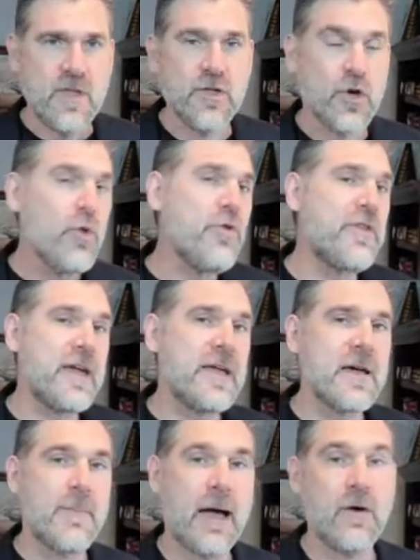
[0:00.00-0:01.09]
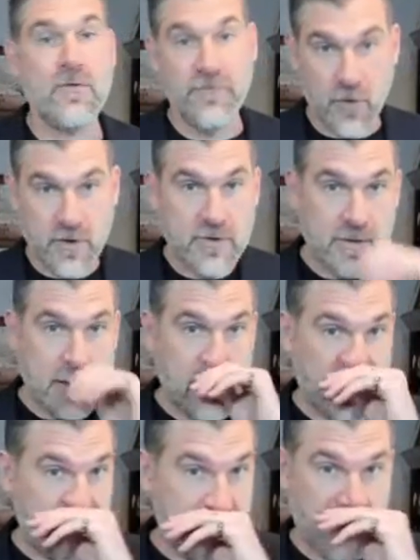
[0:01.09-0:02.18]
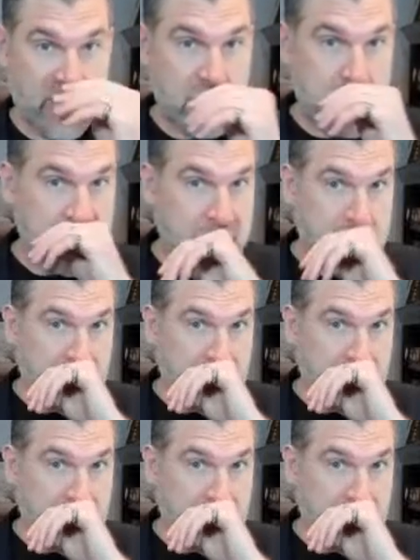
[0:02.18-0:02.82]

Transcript: the cool thing about focusing on personas